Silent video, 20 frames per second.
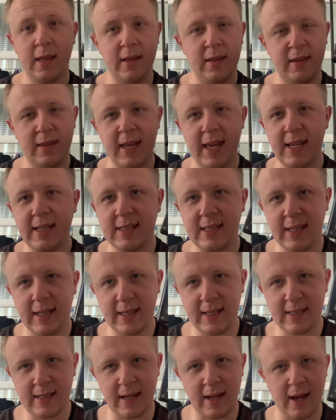This
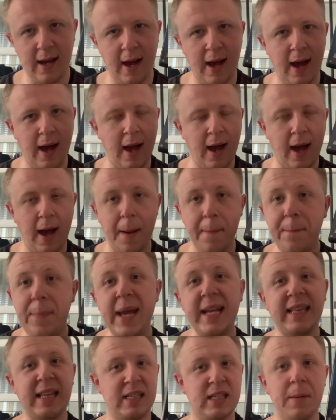is a
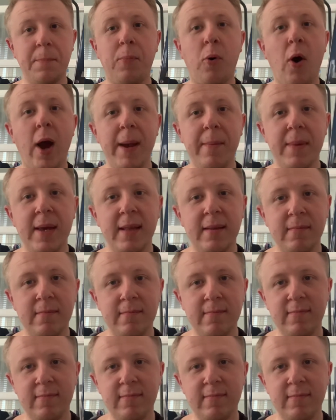big disappointment.